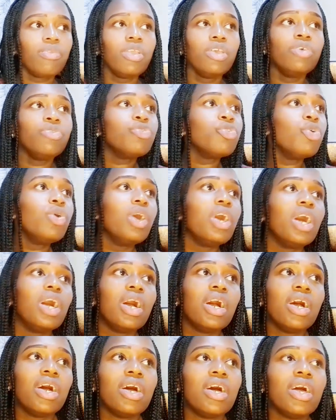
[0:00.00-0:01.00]
So
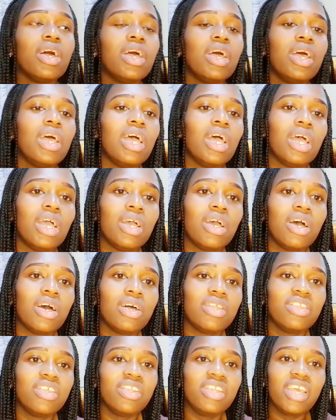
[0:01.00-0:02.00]

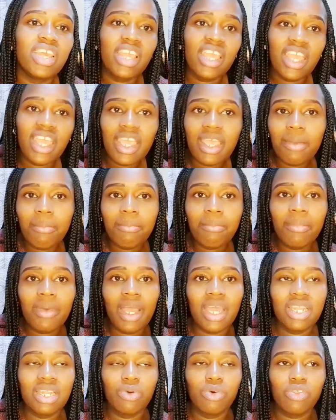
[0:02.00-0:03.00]
the day came
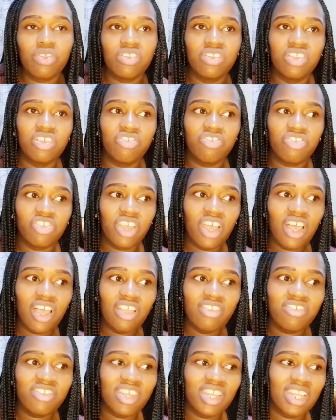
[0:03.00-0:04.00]
and I was
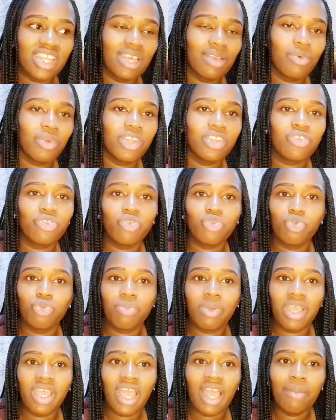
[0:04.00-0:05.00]
discharged and I went to
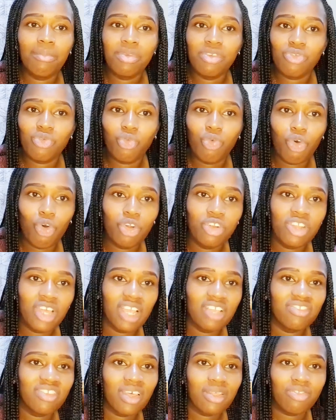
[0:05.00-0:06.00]
my hubby's ward.
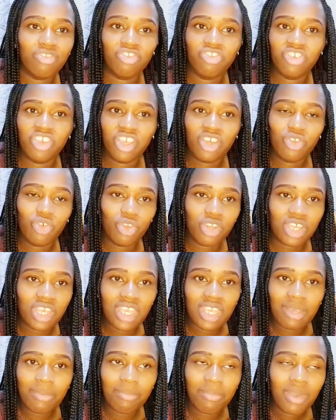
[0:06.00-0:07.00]
I just checked on
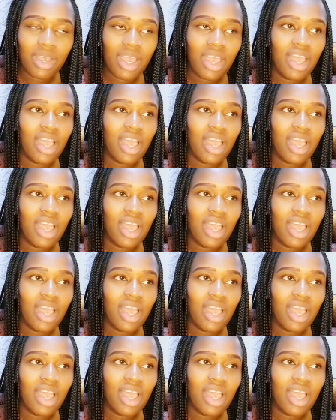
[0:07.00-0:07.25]
him.